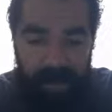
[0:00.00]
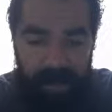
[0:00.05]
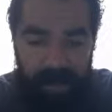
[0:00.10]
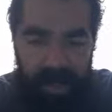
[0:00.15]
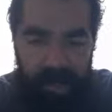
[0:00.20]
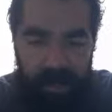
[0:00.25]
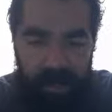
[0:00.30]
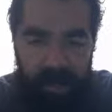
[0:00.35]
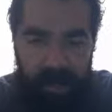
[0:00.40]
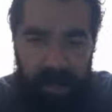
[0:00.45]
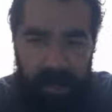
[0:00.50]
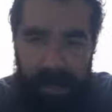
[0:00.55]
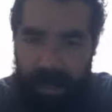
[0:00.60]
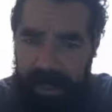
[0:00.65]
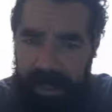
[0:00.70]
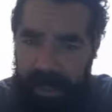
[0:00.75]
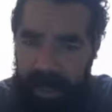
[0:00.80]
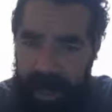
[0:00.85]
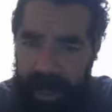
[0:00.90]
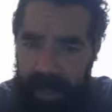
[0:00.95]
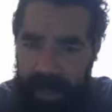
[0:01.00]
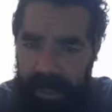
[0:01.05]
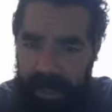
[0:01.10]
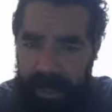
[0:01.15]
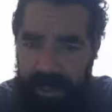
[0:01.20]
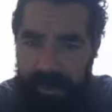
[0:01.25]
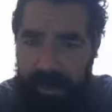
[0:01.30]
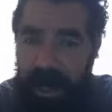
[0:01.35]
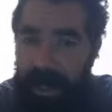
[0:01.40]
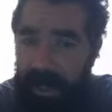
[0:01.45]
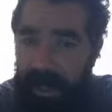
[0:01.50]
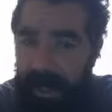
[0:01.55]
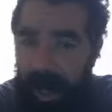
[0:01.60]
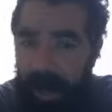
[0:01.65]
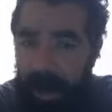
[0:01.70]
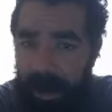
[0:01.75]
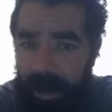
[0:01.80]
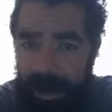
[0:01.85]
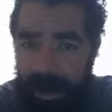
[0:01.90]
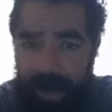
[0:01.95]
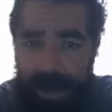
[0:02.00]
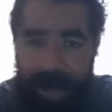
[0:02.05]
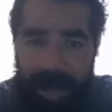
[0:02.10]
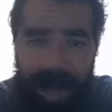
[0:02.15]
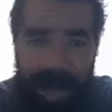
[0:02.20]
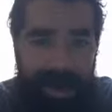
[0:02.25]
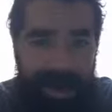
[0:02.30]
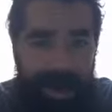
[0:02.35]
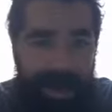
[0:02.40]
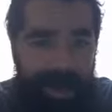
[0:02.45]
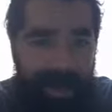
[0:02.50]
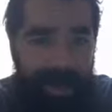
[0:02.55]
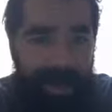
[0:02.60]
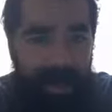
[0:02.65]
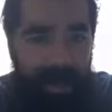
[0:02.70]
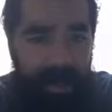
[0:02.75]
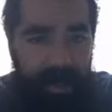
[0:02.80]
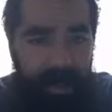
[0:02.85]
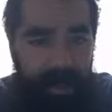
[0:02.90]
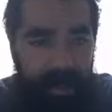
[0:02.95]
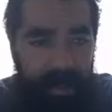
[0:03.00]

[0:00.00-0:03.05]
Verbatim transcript: Then the McNerneys, McNerney in Ireland.